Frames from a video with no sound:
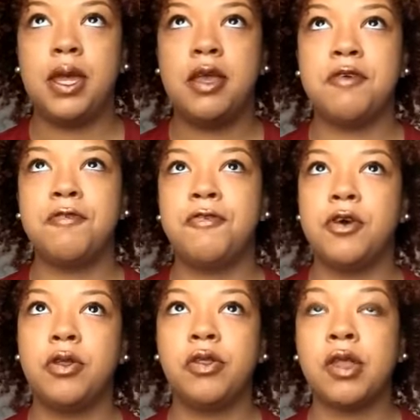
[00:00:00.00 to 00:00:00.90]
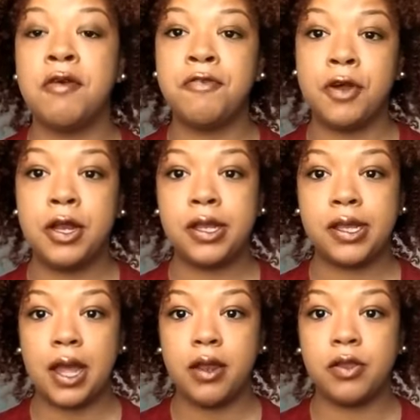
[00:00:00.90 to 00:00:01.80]
If, say for
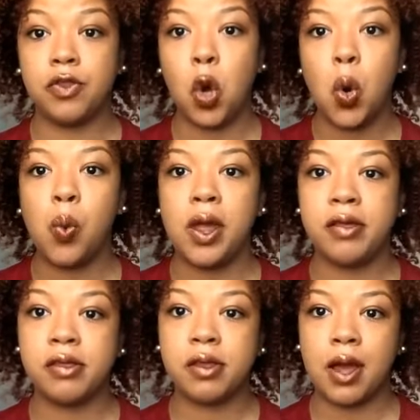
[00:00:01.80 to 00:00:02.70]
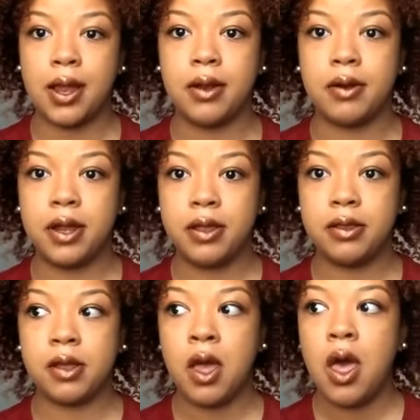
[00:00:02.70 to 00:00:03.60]
instance, don't waste
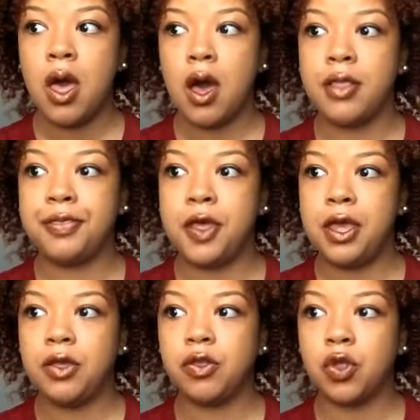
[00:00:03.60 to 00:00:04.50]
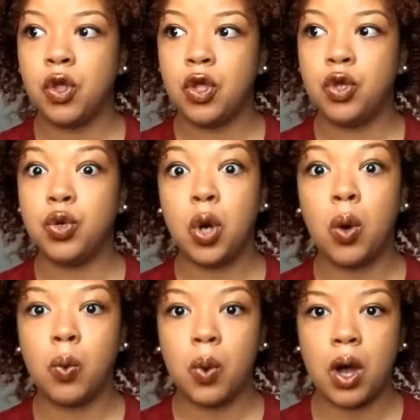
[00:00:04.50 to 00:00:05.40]
calories on things you
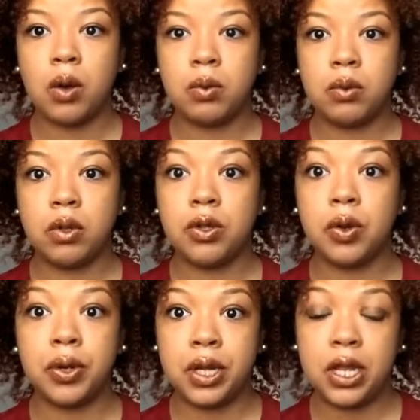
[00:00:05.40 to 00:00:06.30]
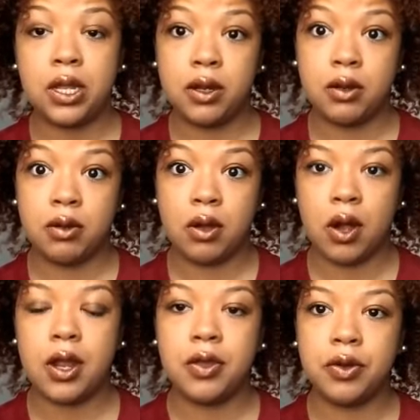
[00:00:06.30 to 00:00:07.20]
don't want, you don't need,
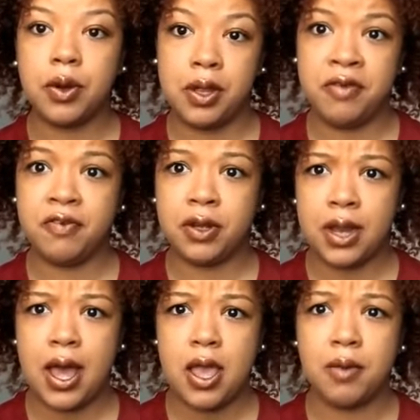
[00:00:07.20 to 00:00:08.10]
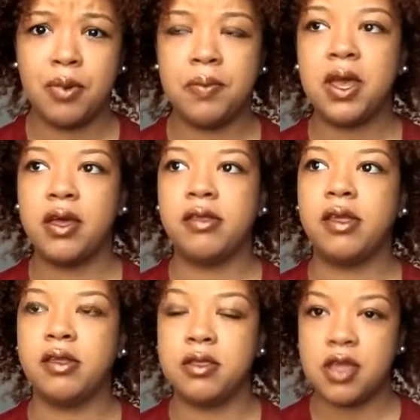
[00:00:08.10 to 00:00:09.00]
or you don't even like, but because
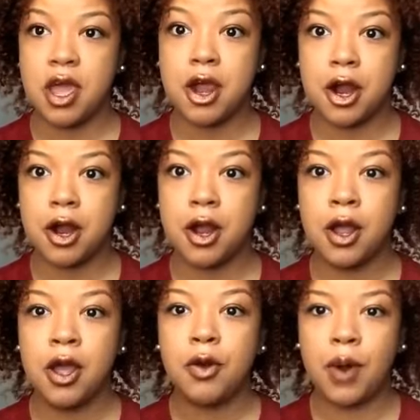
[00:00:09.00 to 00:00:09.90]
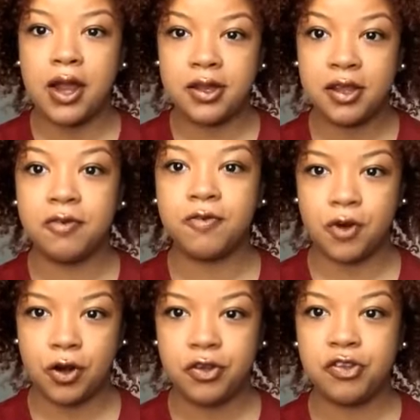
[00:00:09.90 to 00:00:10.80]
it's there right in
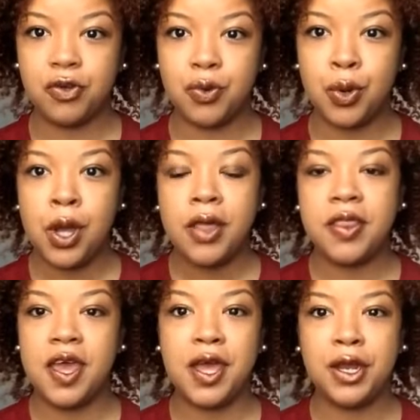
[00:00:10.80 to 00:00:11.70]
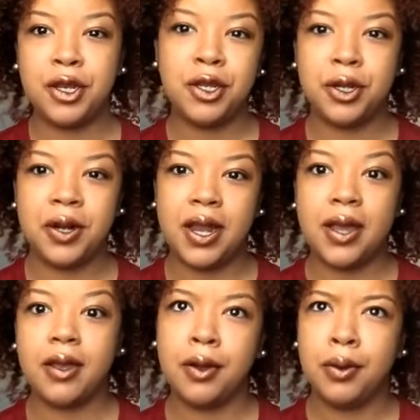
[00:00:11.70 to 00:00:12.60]
front of you, then you're
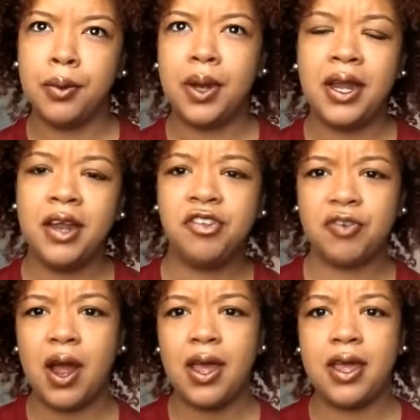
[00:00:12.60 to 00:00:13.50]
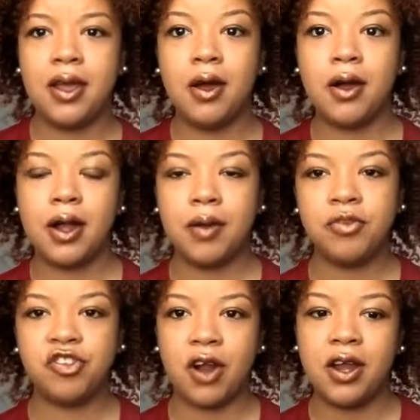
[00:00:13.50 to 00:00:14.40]
like, why not try it? Or
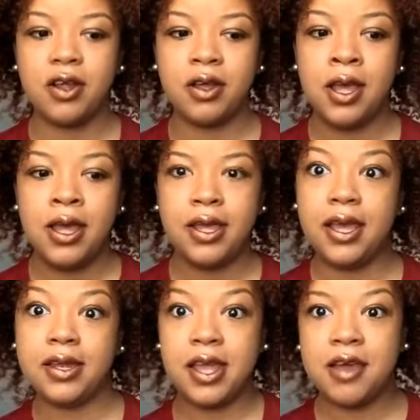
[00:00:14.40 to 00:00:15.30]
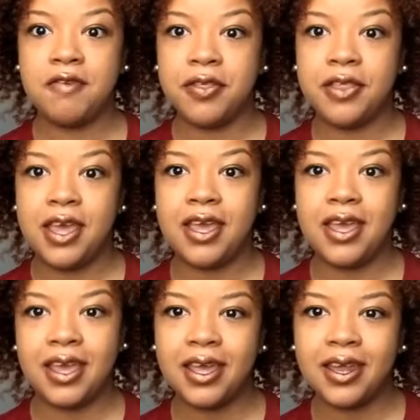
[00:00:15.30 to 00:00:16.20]
I'm trying to get
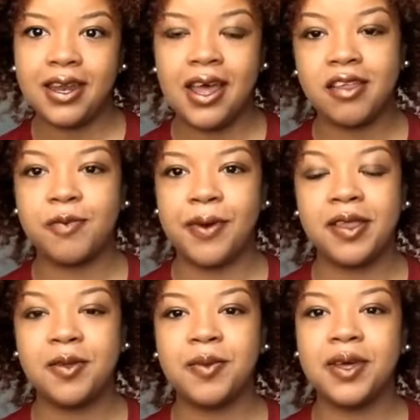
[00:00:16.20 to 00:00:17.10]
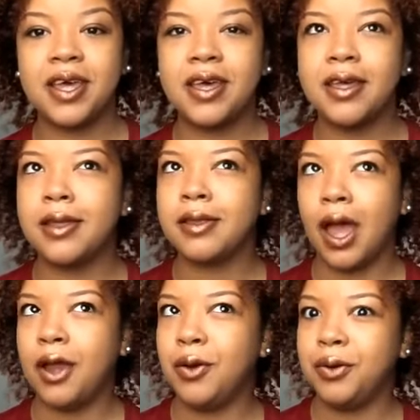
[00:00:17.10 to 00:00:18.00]
everything in as possible because
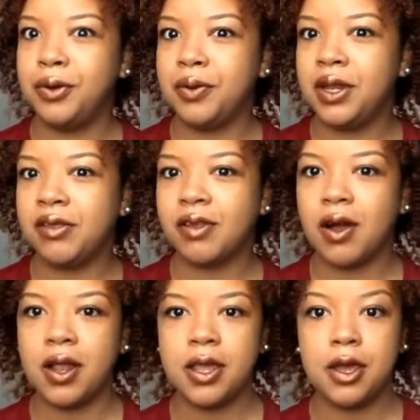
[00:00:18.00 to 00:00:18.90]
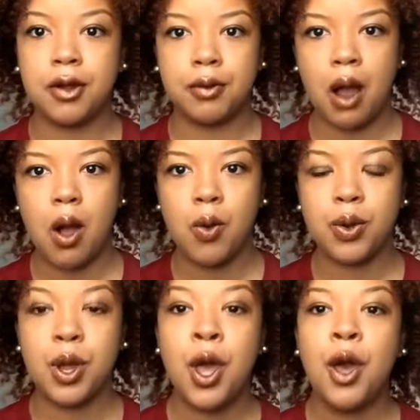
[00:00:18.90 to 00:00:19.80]
I don't do this all year
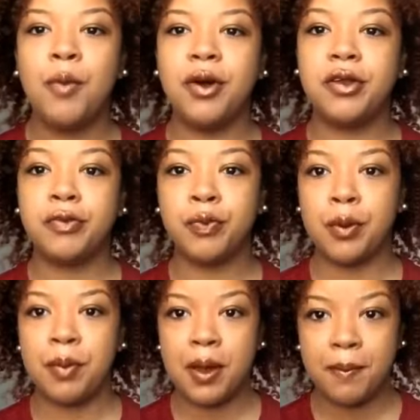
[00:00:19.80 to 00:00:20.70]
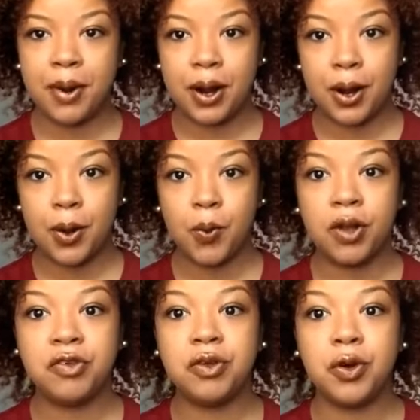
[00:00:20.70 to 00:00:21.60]
round. But remember,
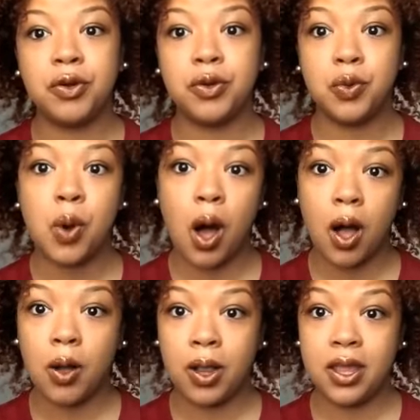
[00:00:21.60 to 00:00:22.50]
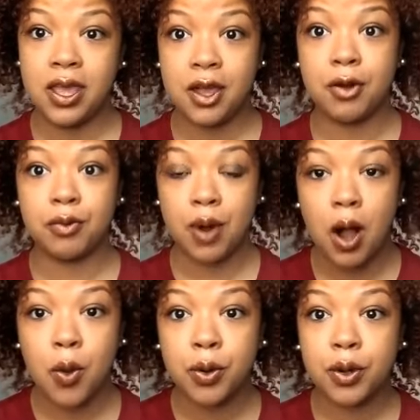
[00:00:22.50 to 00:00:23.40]
what you don't do all year
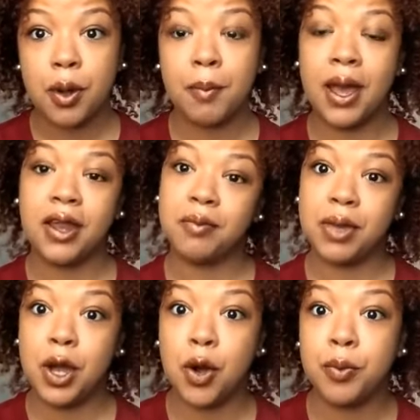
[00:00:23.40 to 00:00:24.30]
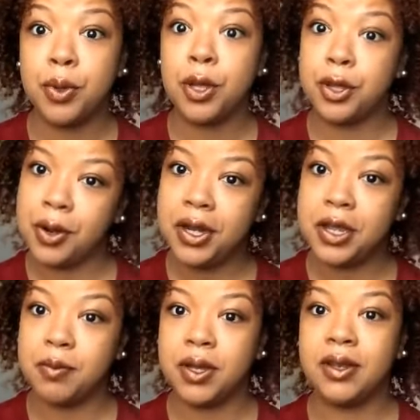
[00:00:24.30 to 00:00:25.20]
round might become your
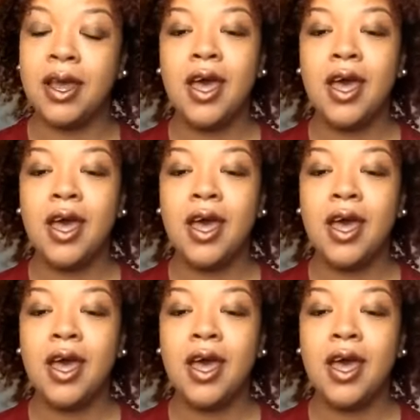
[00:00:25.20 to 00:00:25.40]
demon.